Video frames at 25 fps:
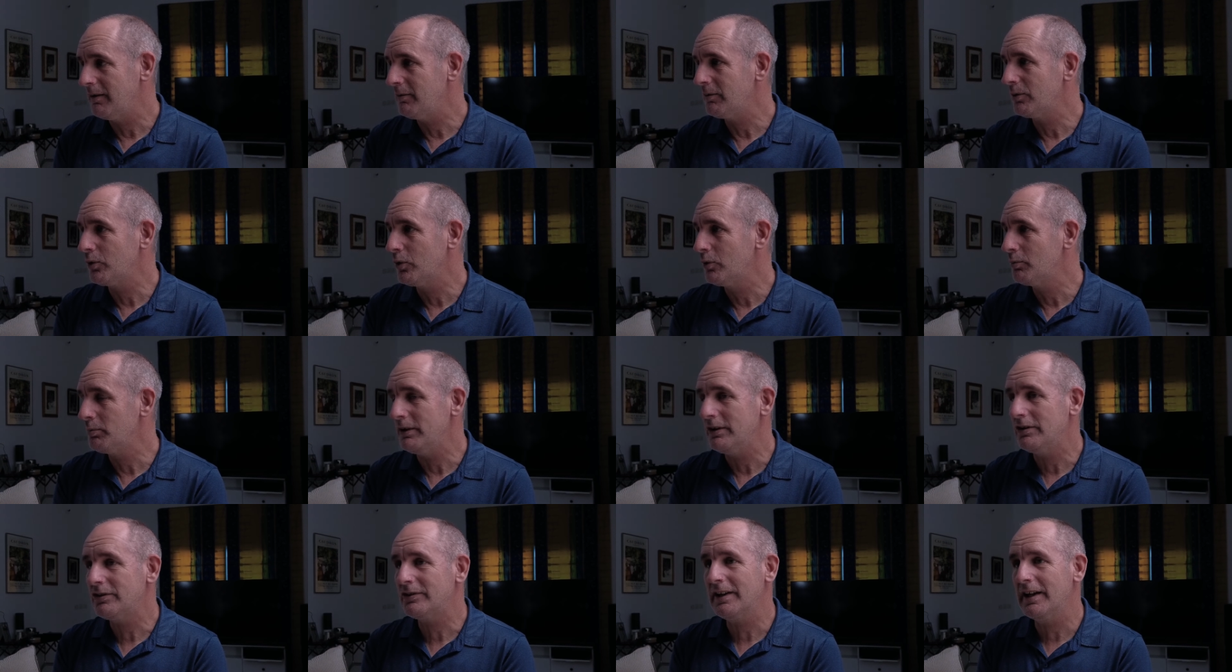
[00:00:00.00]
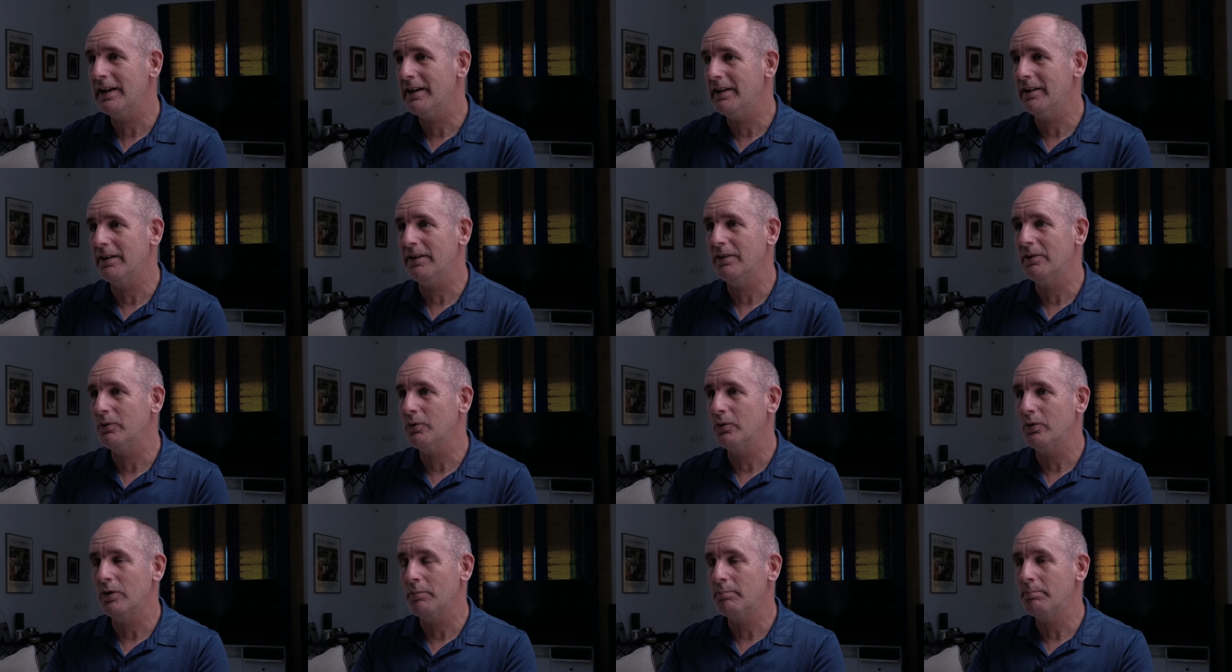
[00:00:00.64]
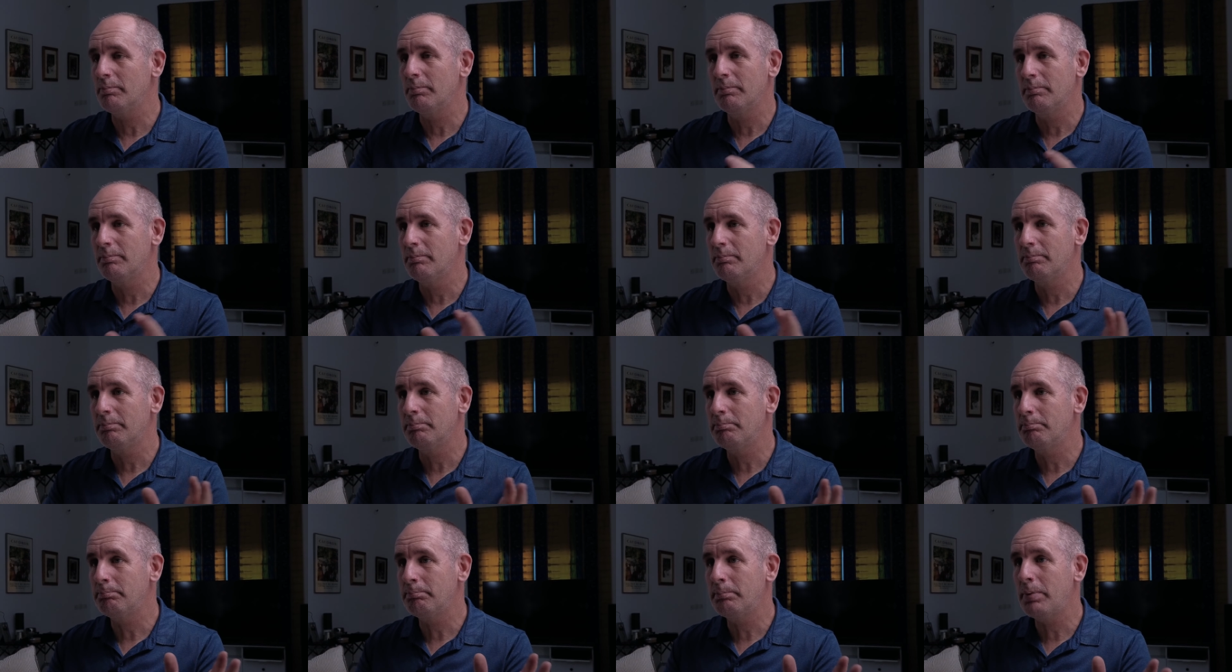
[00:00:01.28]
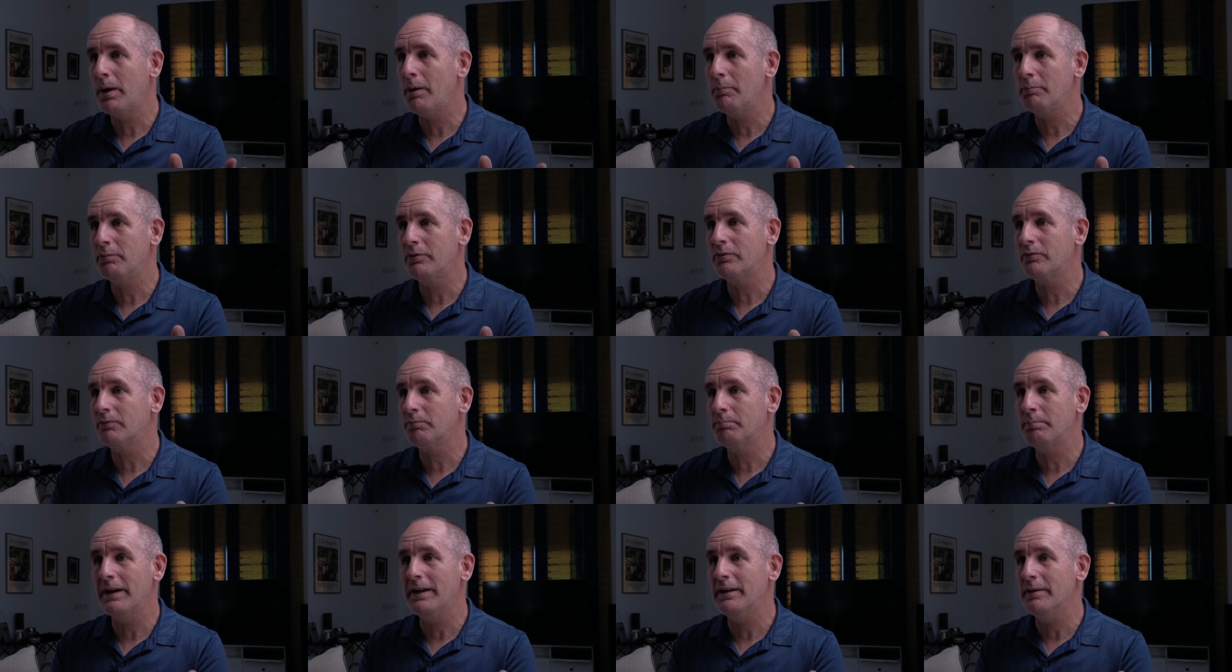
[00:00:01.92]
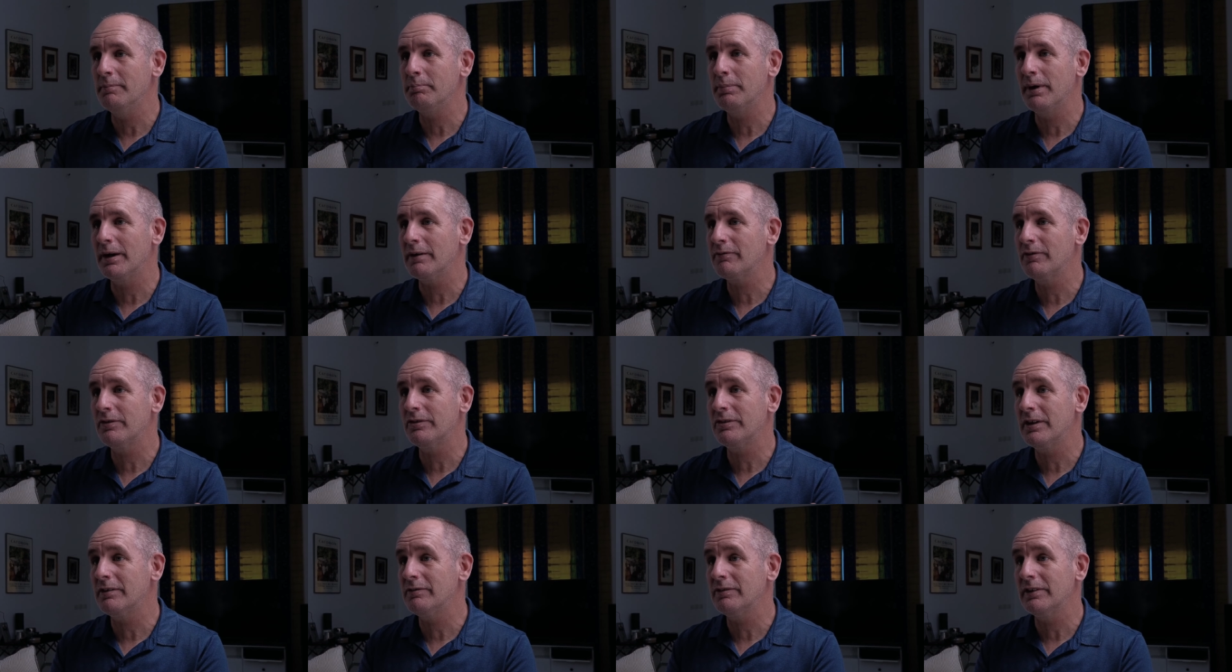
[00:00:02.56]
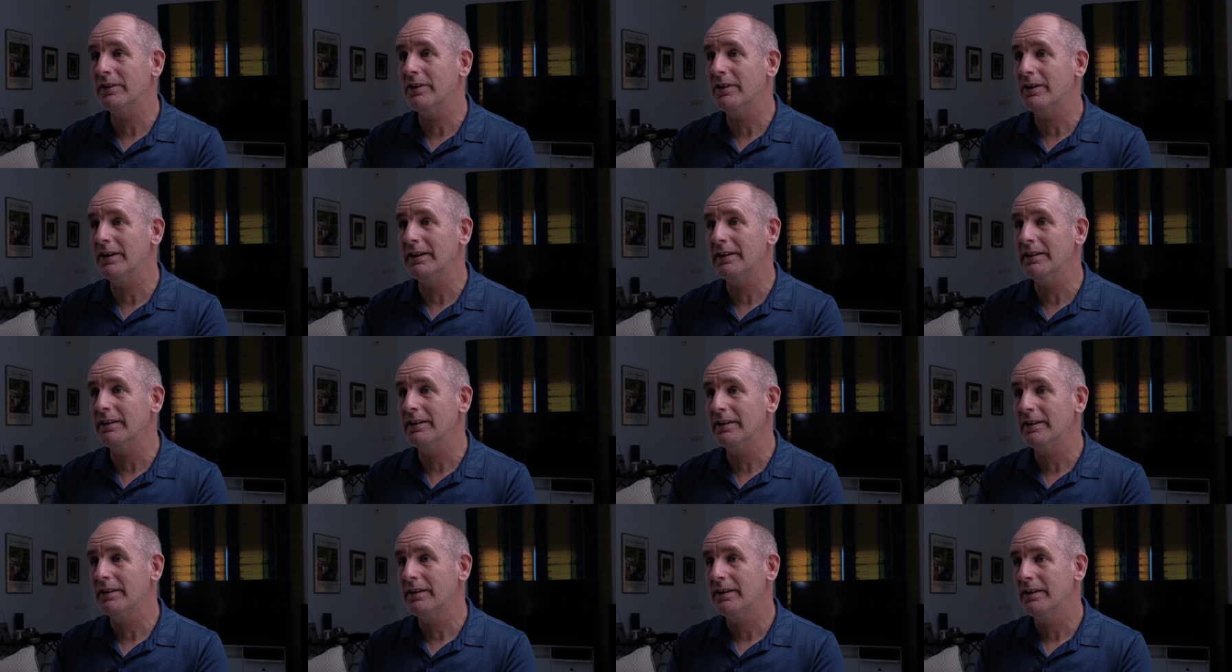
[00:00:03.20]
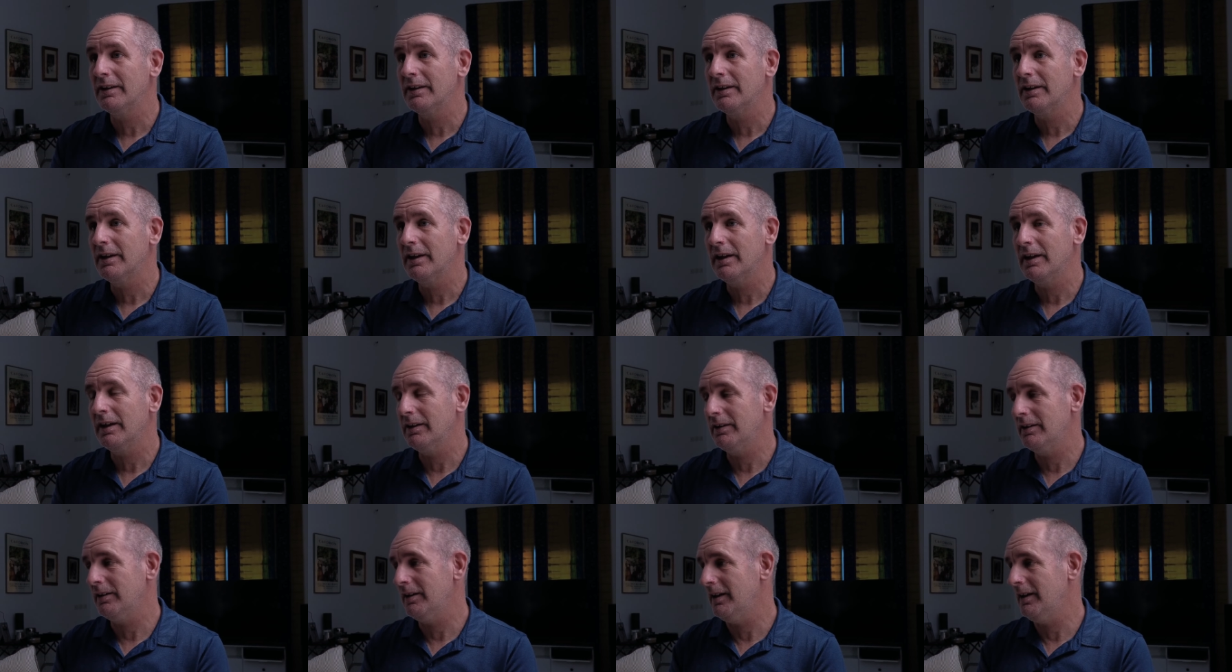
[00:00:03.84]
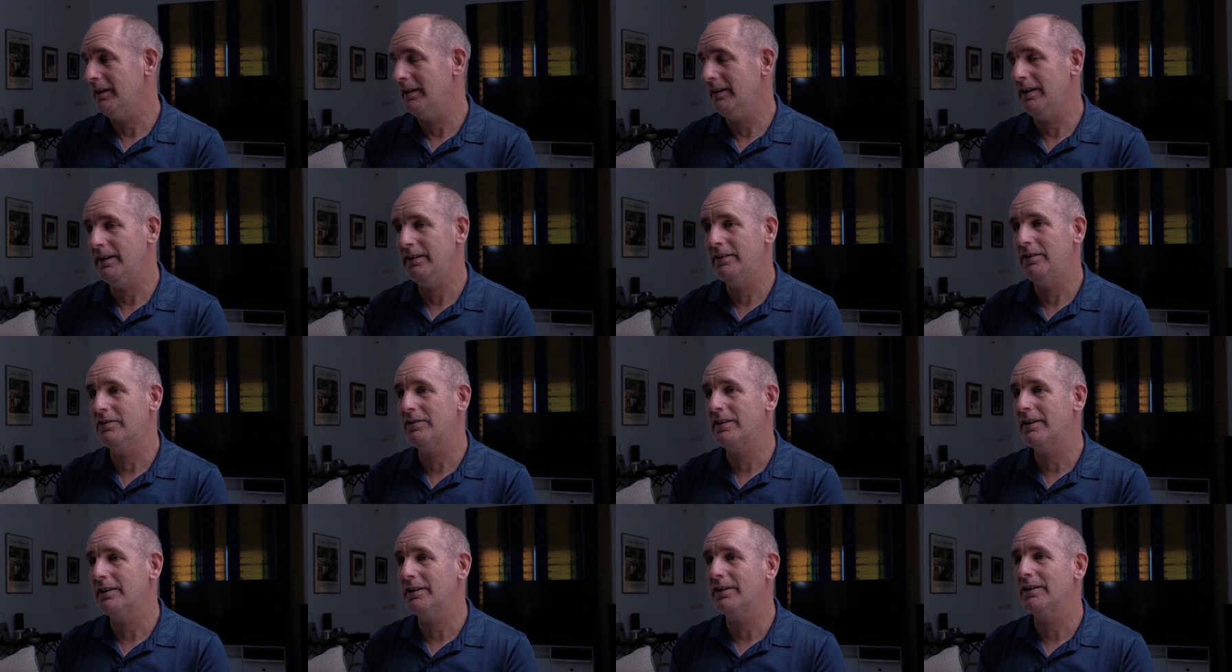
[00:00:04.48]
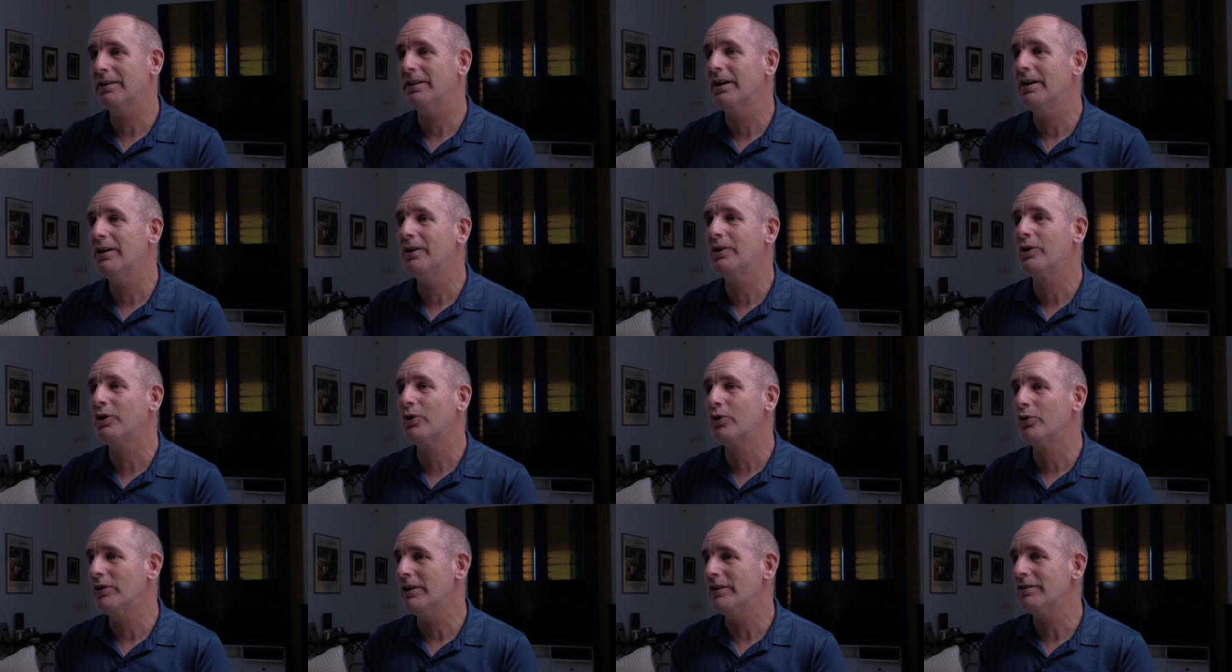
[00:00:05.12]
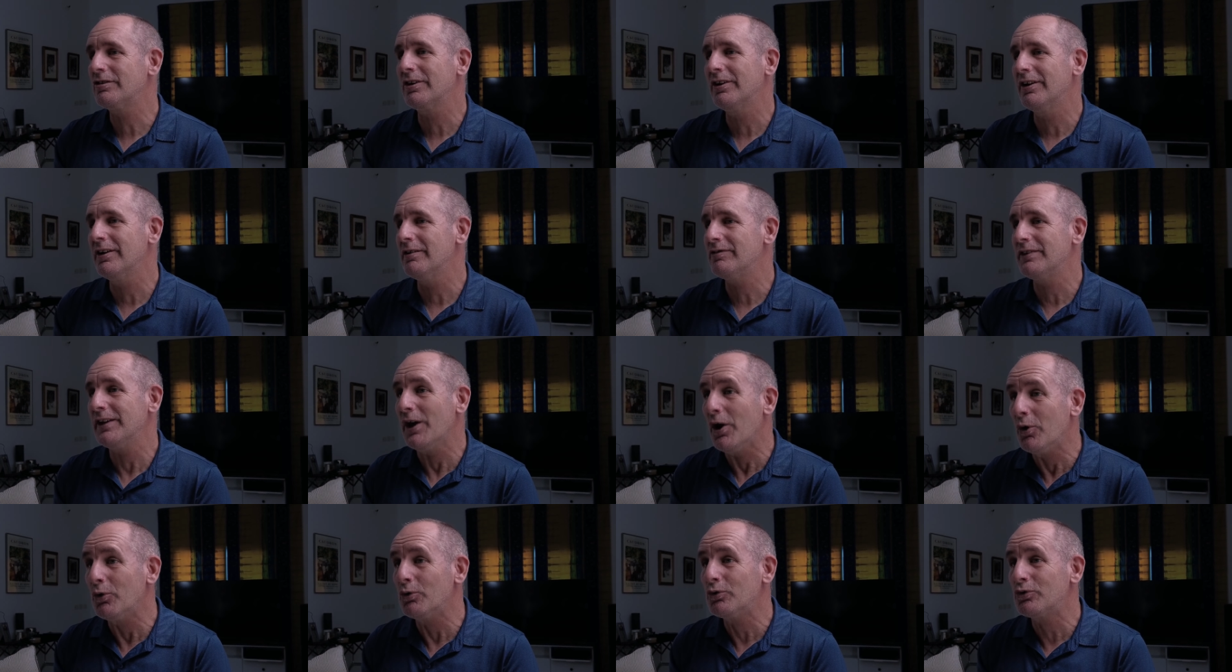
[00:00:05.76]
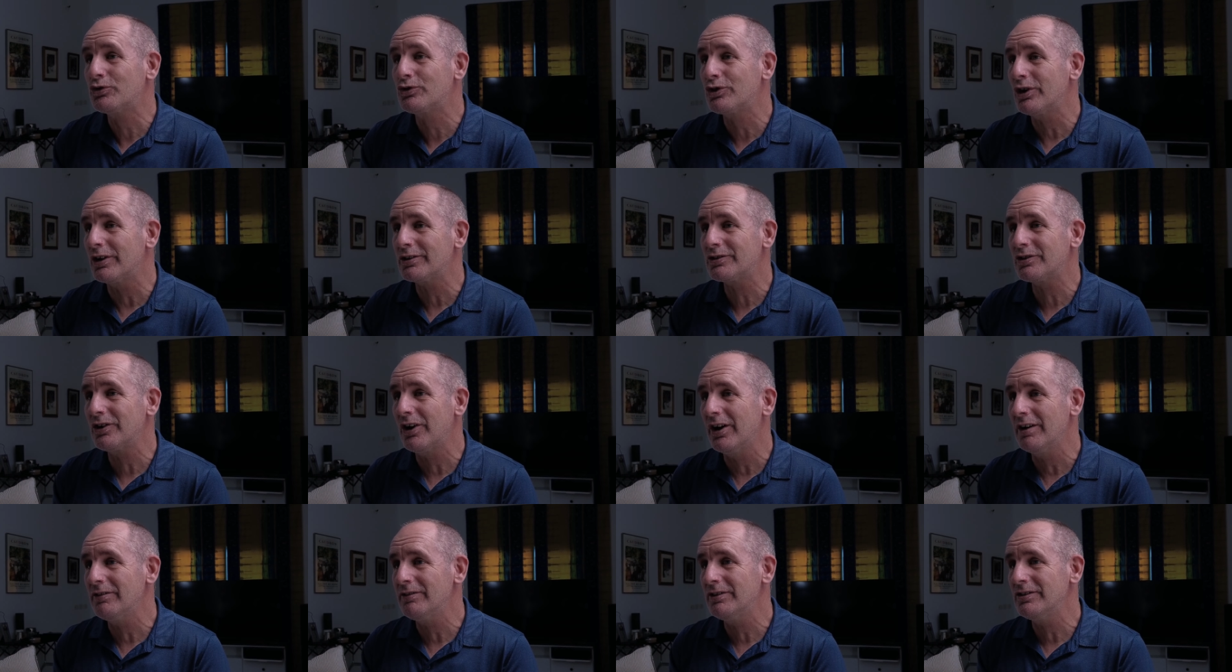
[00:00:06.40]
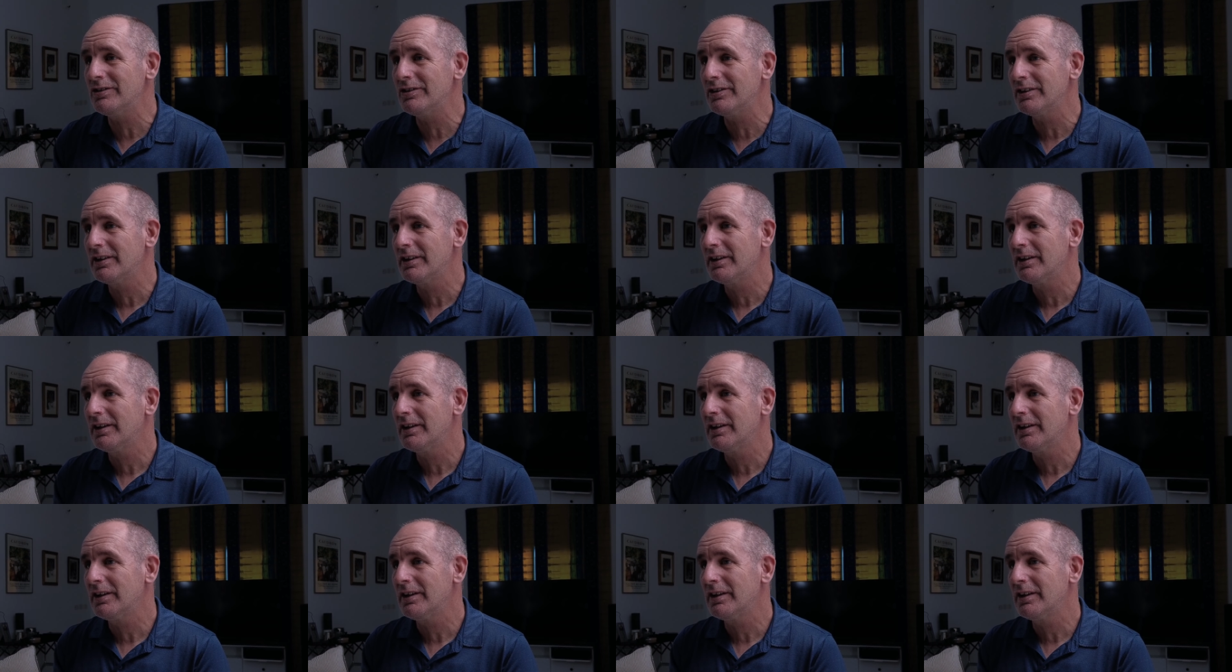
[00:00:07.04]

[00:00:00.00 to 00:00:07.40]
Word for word: So when I said bye bye to my holiday romance, she said, I'll I'll come to England and help you build the house. And I just oh. laughed.